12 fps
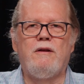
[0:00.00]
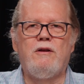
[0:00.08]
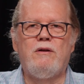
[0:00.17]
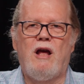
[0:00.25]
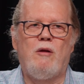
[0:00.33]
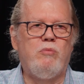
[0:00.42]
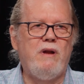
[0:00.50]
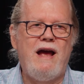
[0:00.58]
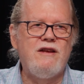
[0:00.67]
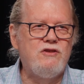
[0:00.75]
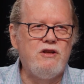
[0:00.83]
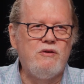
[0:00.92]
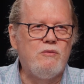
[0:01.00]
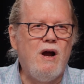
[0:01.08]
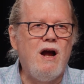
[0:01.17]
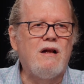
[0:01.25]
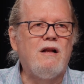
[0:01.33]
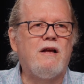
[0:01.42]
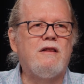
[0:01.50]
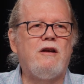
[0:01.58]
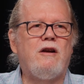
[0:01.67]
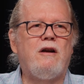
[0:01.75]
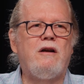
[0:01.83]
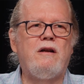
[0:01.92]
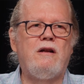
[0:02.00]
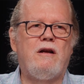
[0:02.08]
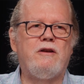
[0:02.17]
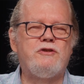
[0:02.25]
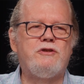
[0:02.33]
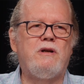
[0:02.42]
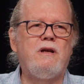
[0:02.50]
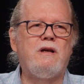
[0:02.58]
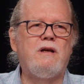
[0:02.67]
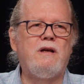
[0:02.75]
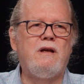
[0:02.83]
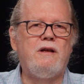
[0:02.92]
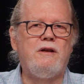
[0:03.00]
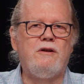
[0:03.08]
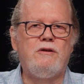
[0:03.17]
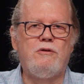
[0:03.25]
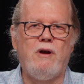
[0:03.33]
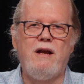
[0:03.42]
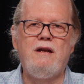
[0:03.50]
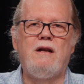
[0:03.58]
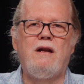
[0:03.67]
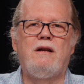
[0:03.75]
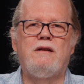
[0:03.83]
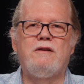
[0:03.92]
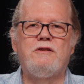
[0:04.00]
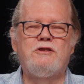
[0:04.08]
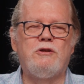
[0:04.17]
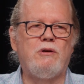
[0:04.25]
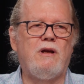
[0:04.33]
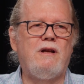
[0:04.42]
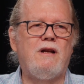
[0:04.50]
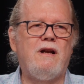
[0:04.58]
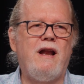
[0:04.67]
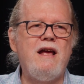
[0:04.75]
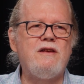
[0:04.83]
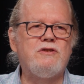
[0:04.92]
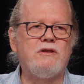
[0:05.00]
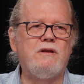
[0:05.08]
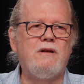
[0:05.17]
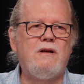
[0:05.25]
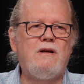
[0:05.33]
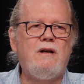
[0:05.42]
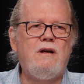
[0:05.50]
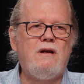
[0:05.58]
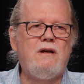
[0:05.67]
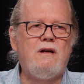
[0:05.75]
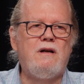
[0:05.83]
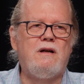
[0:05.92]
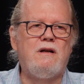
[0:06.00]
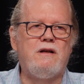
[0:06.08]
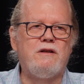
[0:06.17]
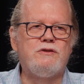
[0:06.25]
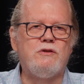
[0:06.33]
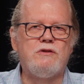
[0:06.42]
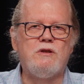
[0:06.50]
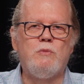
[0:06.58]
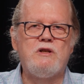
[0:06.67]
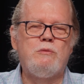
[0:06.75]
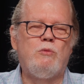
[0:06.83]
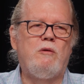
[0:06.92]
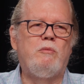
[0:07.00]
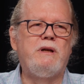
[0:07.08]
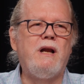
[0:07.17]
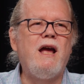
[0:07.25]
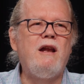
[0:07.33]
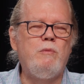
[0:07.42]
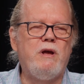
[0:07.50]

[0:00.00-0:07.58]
You're not blasting rock like they are in Australia and grinding it and soaking it in acid. So it's a much more benign